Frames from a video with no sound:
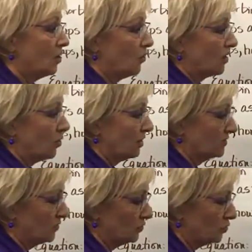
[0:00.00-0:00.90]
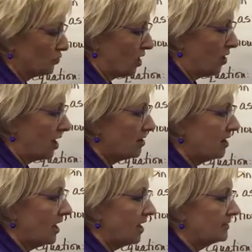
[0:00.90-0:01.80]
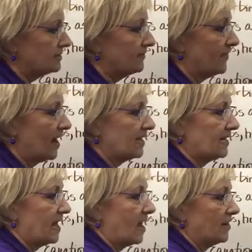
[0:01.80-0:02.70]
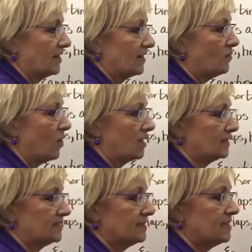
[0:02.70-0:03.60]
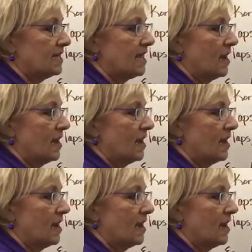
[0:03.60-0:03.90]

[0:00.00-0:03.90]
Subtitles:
We're going to draw our line, dividing our inequality.